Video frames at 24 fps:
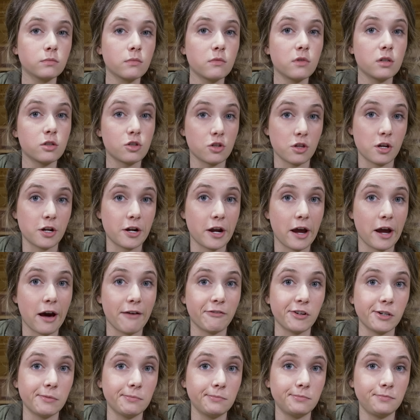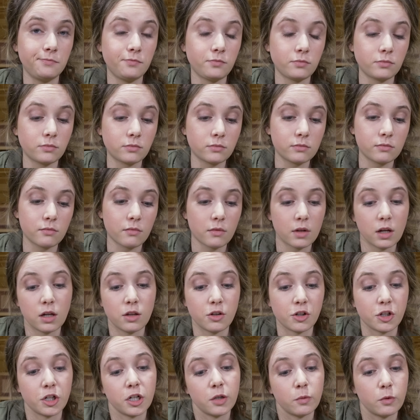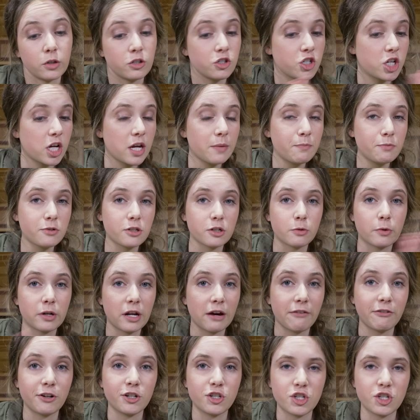So there you have it. And they're good with chips or whatever,